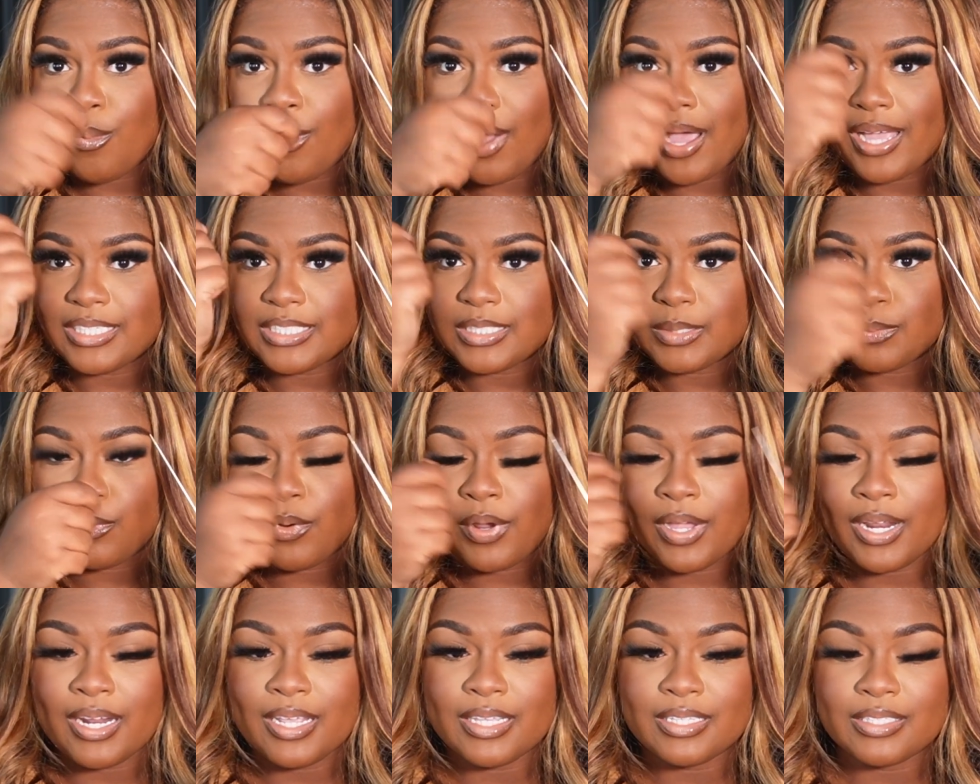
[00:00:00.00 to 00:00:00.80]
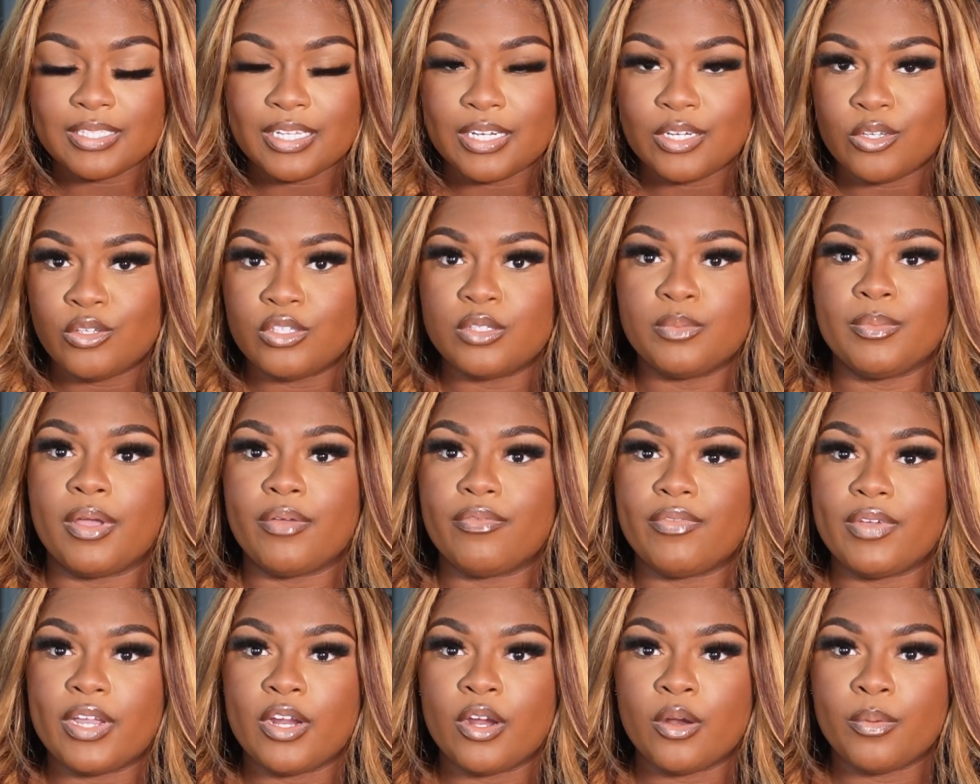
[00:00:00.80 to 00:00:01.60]
I sprayed it instead of using my
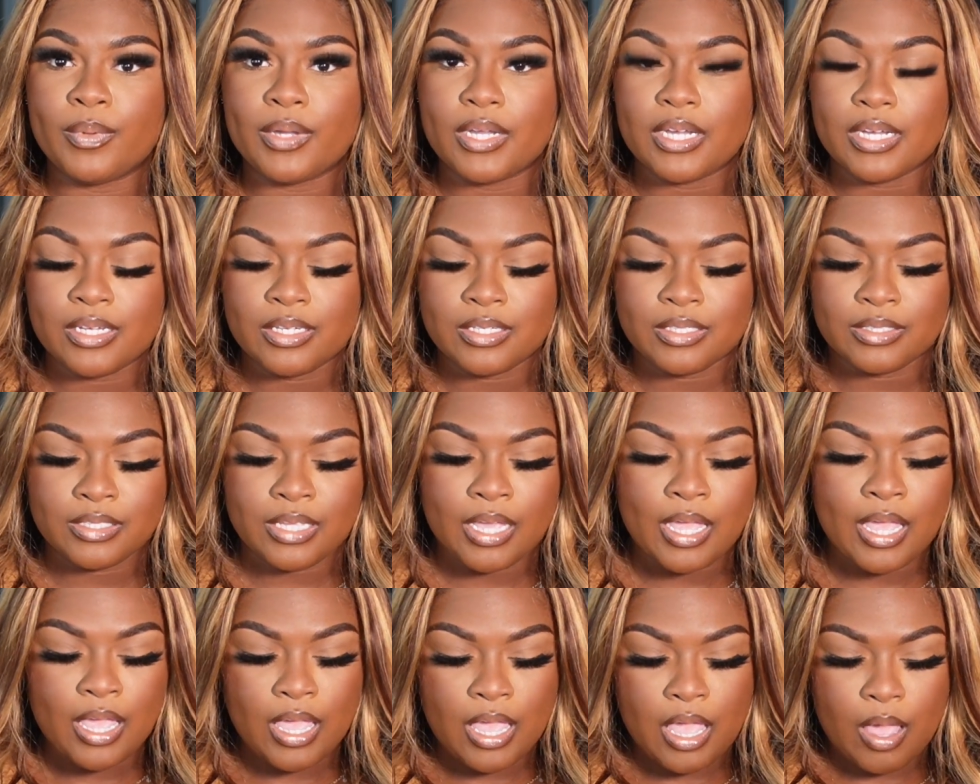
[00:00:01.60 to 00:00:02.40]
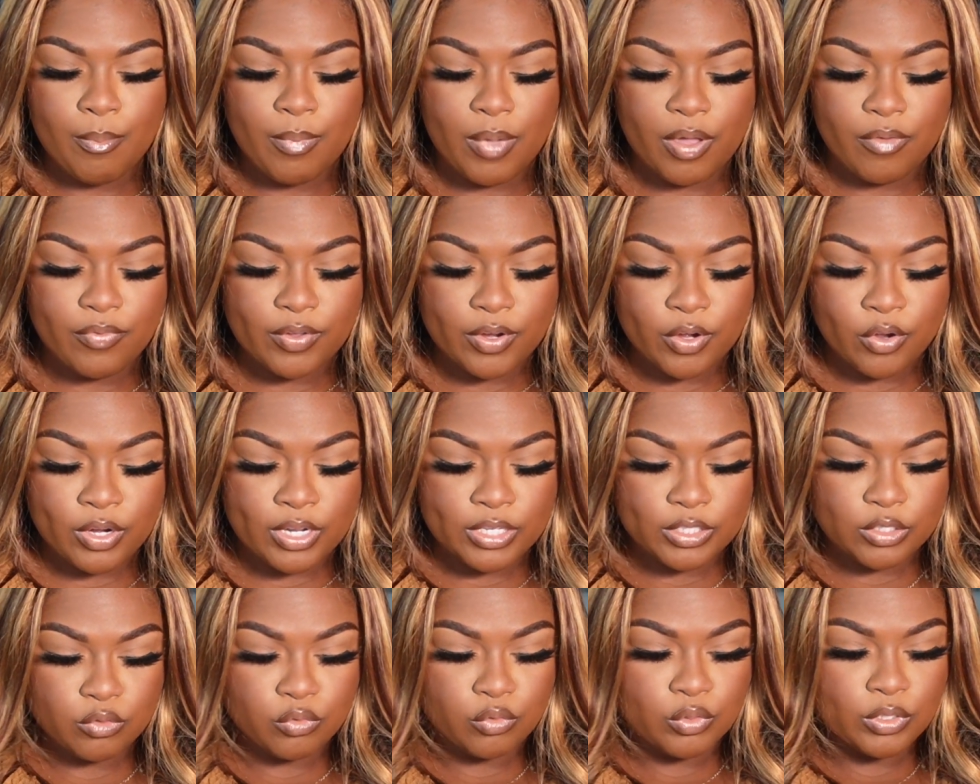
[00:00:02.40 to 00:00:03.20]
finger because my finger
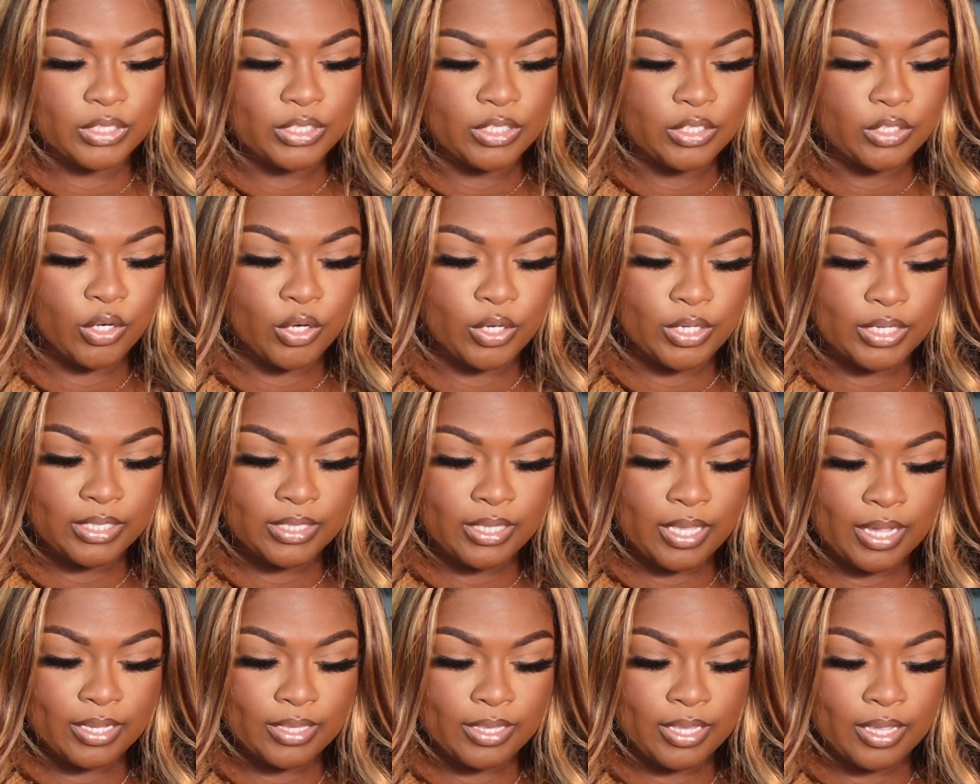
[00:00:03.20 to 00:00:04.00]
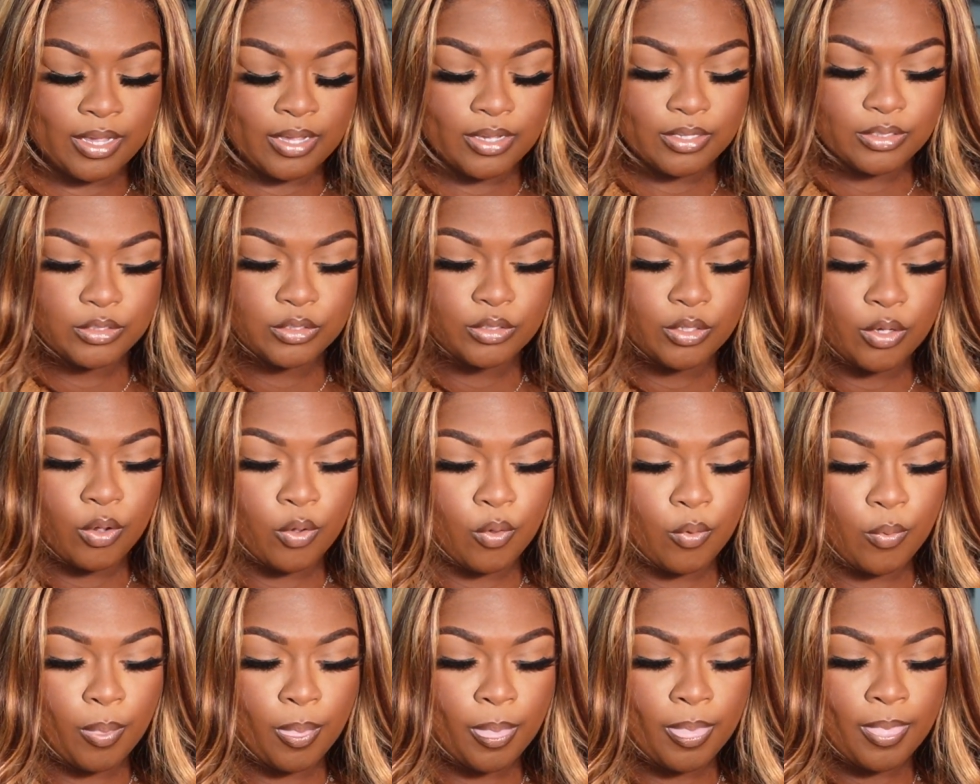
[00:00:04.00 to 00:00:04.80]
gets really dirty like that.
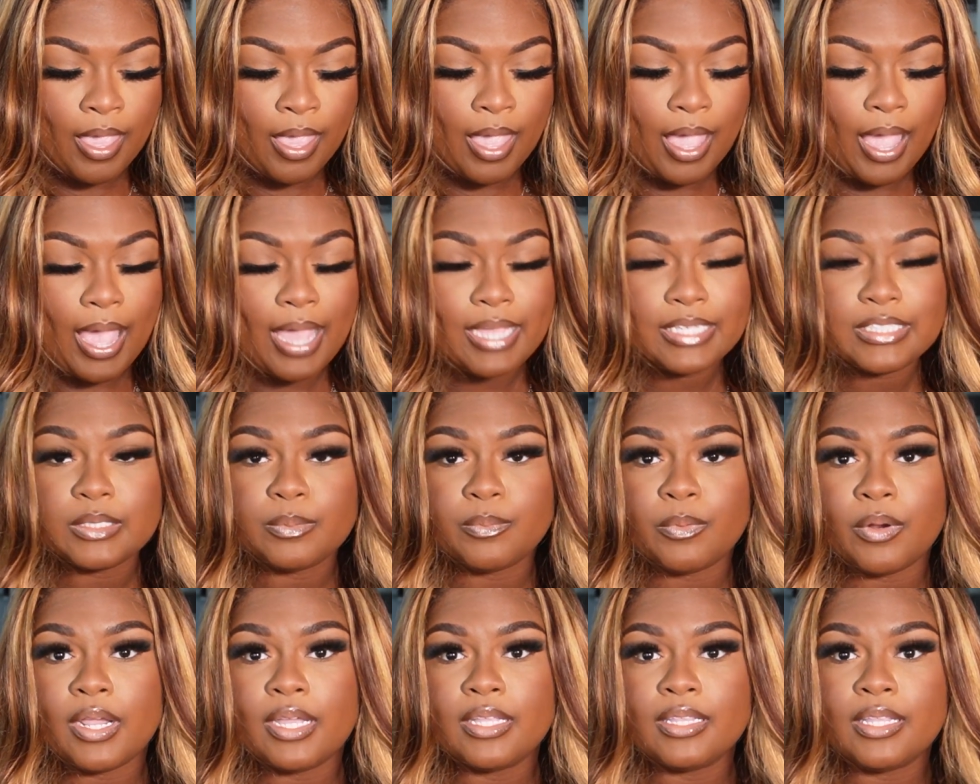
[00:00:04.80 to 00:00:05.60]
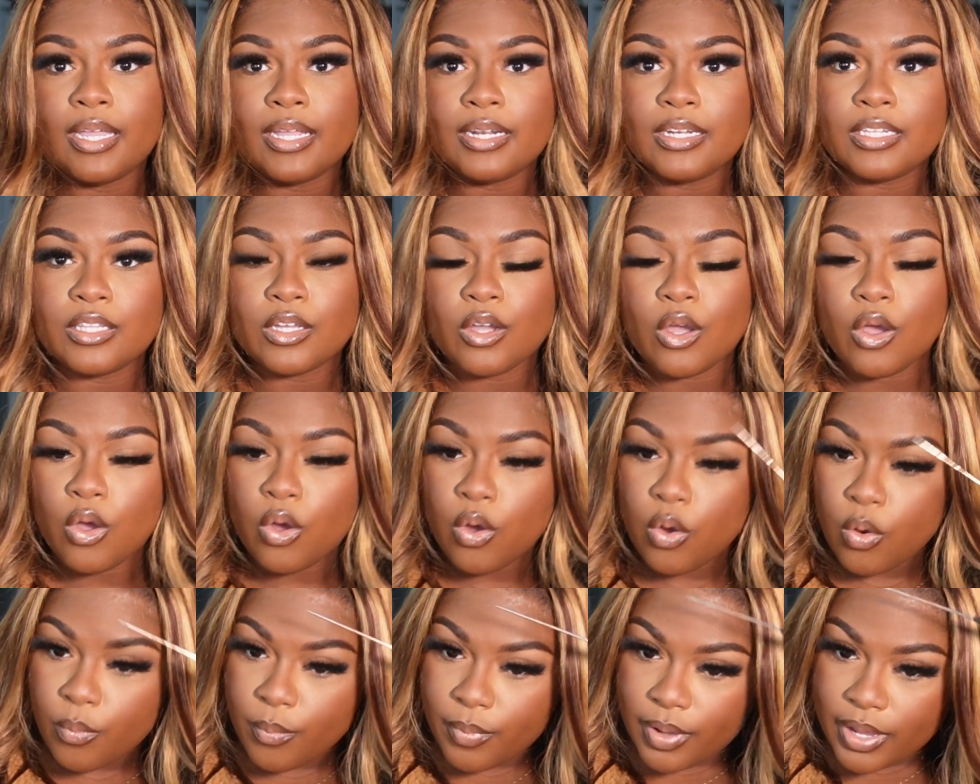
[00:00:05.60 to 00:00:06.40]
So I sprayed the end of the
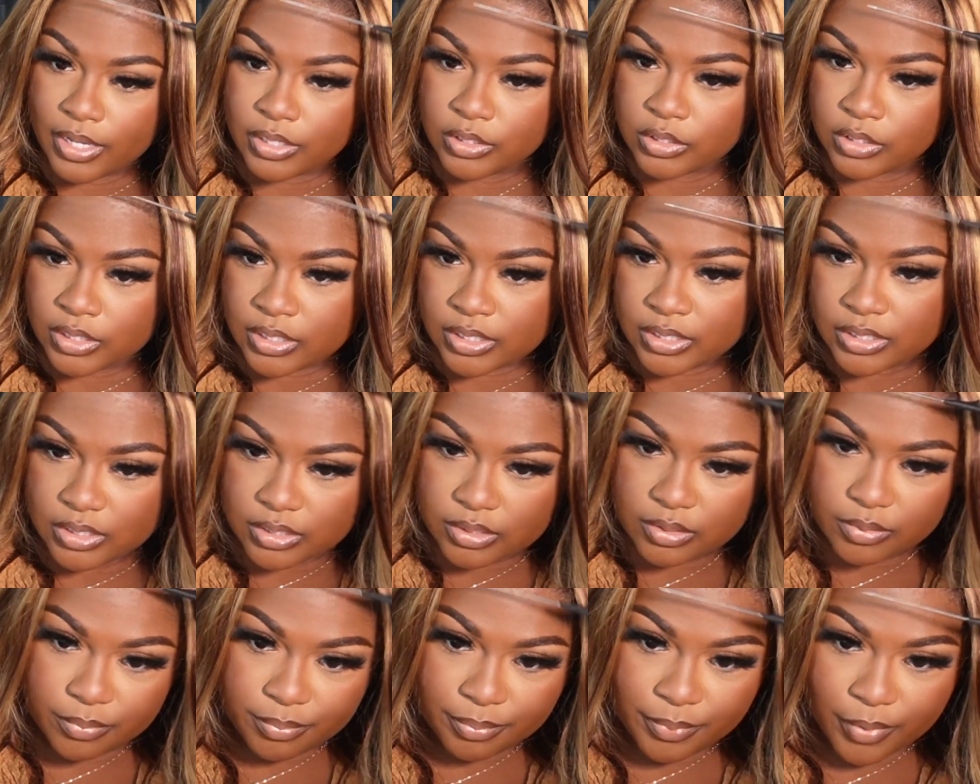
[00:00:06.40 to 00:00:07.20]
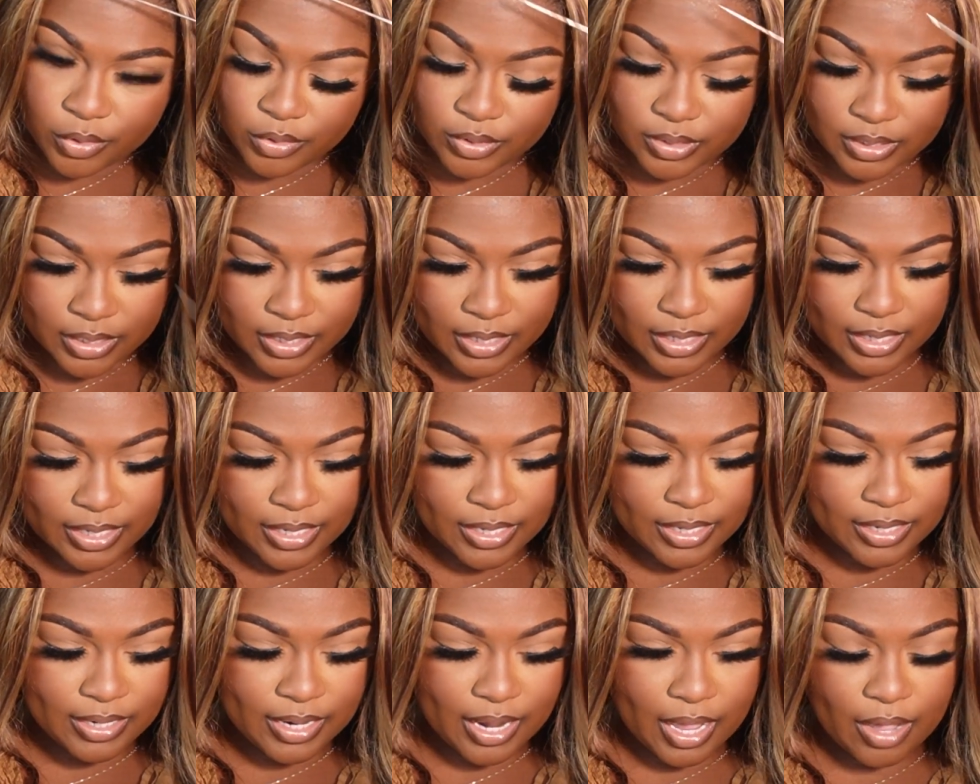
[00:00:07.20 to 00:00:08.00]
comb and just melted it
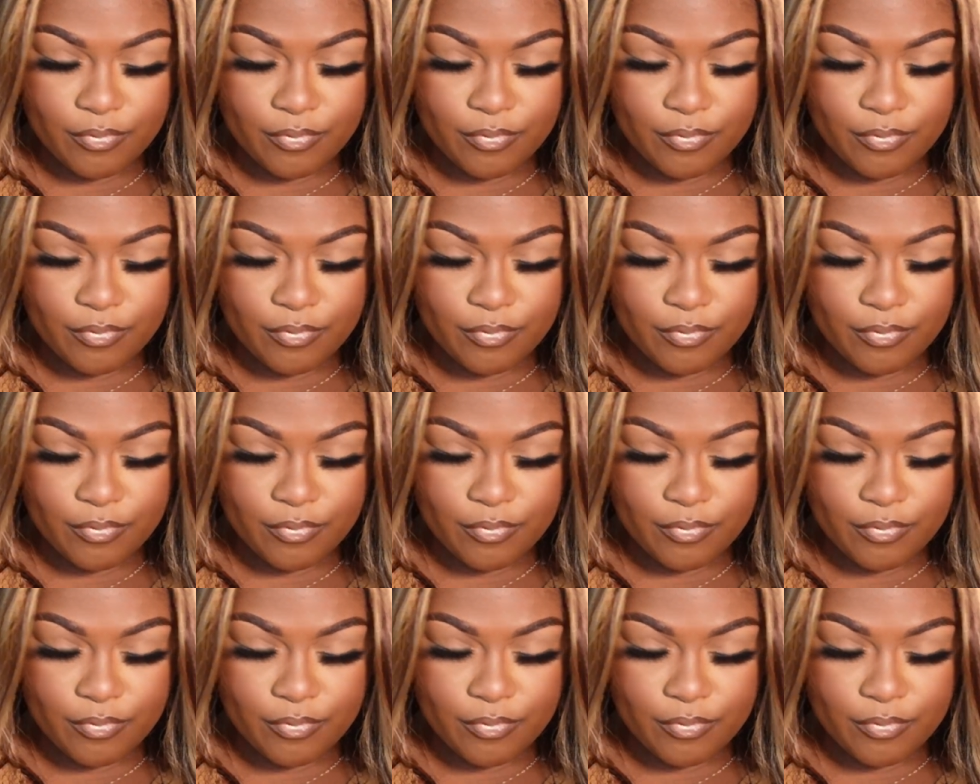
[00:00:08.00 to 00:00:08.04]
in.